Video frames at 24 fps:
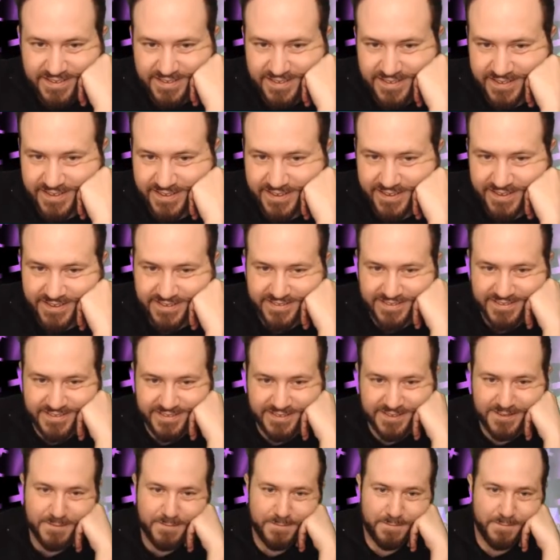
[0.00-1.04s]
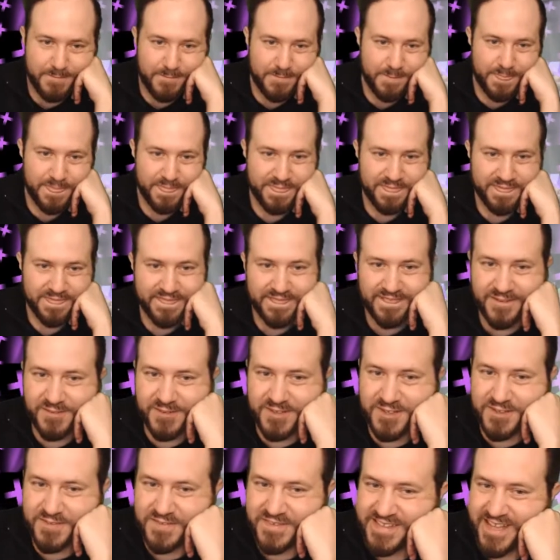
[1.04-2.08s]
Yeet. I
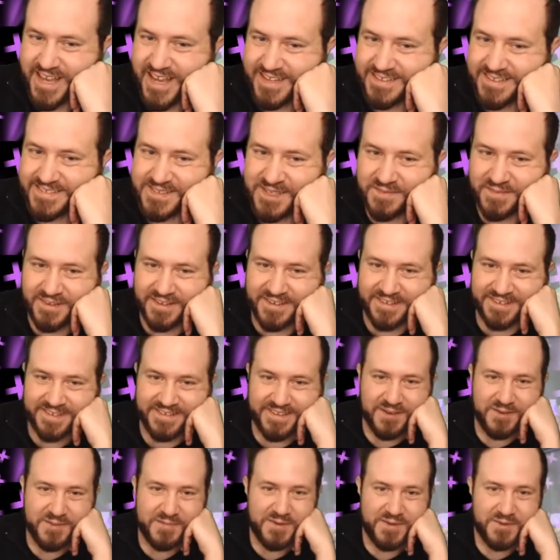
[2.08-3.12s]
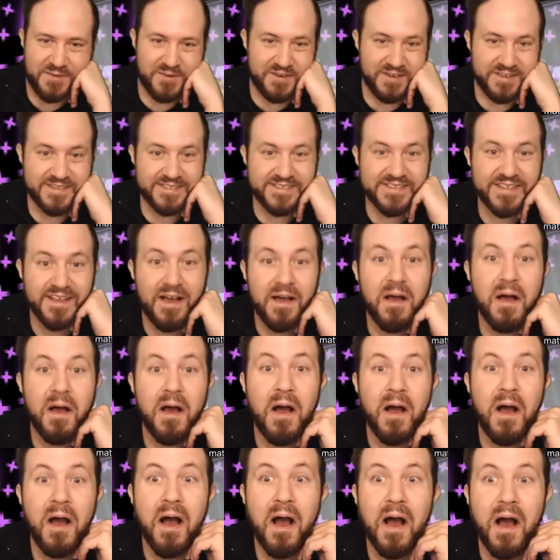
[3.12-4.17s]
wonder if it's excavator, that would be worse.
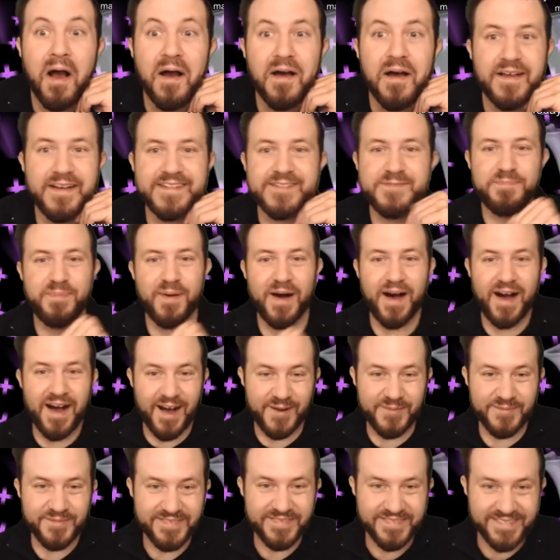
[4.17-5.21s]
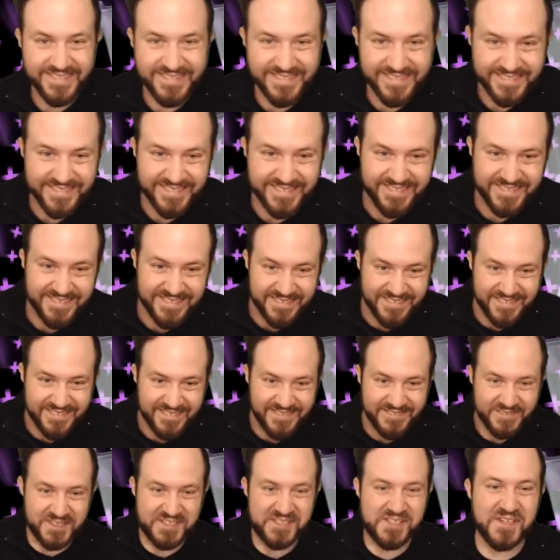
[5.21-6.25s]
It's bomb!
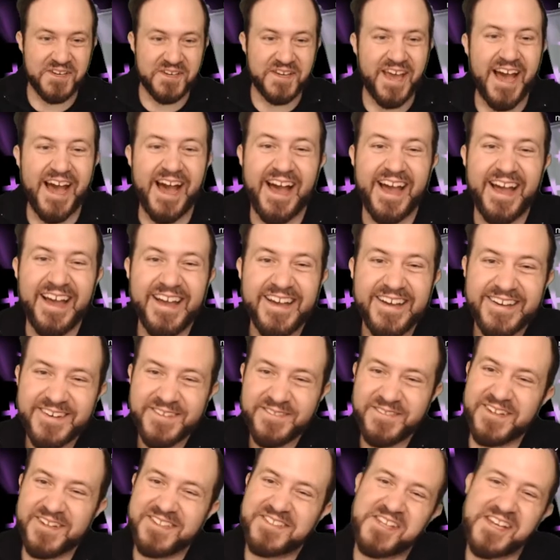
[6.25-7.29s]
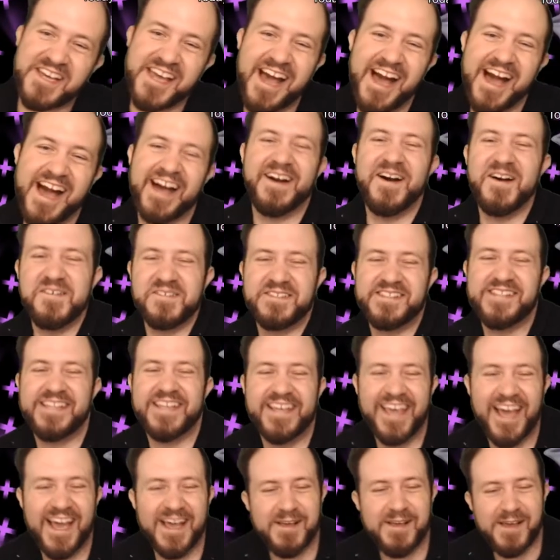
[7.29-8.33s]
What you got? What you got?
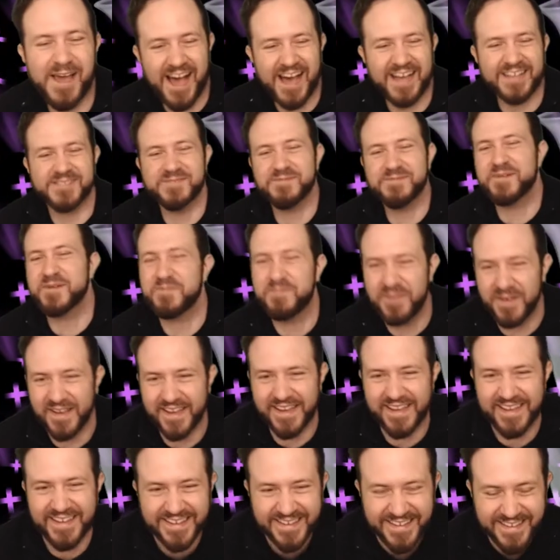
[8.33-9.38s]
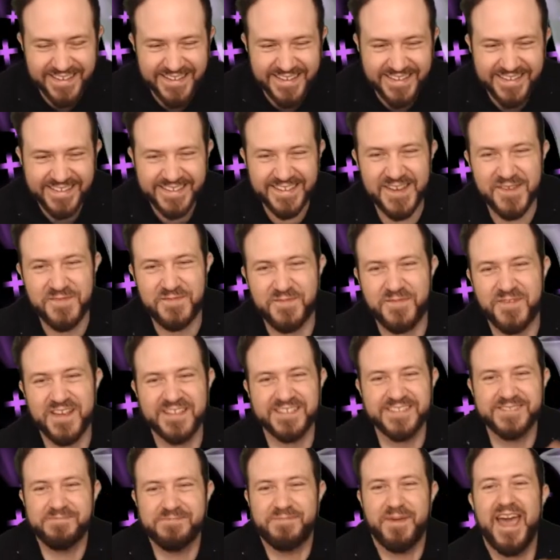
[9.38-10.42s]
OTK Cosmic Pea. It
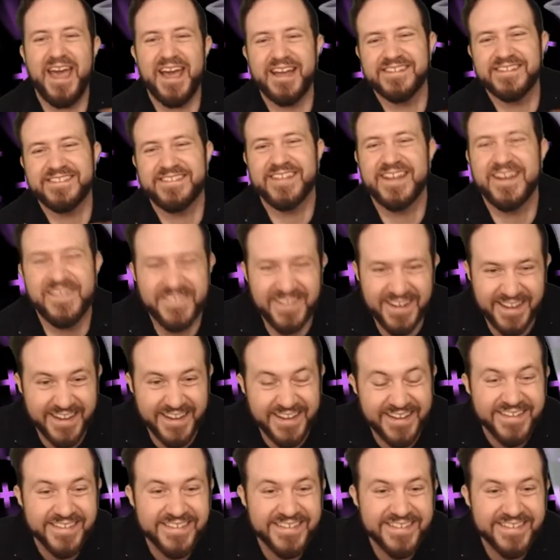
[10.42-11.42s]
feels bad, don't it?